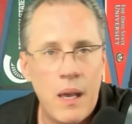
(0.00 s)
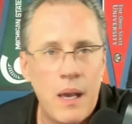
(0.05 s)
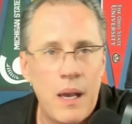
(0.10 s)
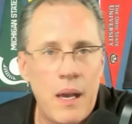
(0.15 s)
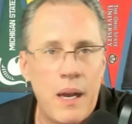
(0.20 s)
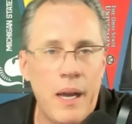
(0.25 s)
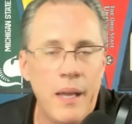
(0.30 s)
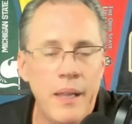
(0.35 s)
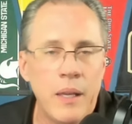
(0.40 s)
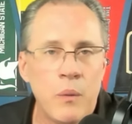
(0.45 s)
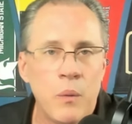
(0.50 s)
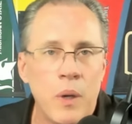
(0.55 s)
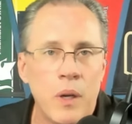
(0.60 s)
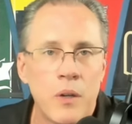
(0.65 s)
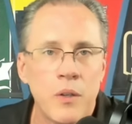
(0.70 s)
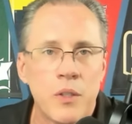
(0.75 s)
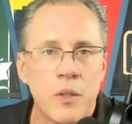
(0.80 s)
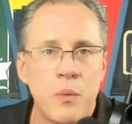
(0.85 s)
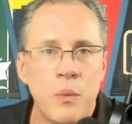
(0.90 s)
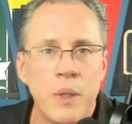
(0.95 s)
I think
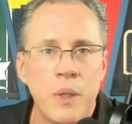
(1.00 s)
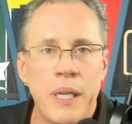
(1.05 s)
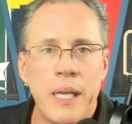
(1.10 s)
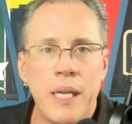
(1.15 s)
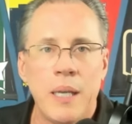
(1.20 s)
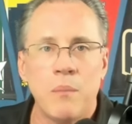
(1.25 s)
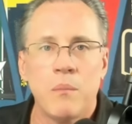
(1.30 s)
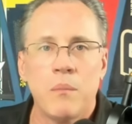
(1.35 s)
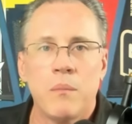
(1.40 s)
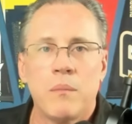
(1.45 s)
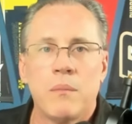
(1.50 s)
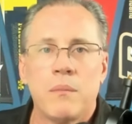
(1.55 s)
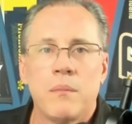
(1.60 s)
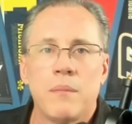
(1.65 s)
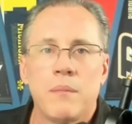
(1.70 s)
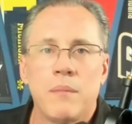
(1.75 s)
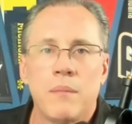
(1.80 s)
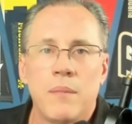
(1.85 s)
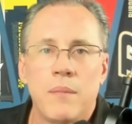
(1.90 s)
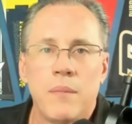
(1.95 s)
Rutgers can win a game.
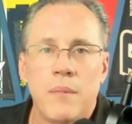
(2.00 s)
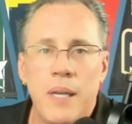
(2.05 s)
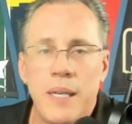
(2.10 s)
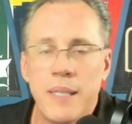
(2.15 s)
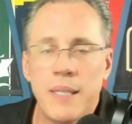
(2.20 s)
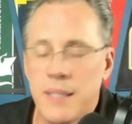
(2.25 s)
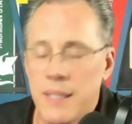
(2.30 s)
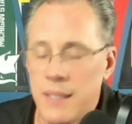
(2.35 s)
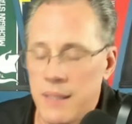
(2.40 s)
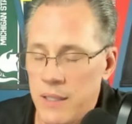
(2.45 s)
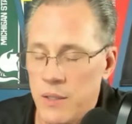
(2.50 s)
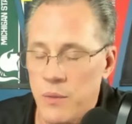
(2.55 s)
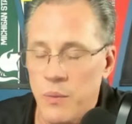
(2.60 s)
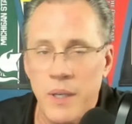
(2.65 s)
I said this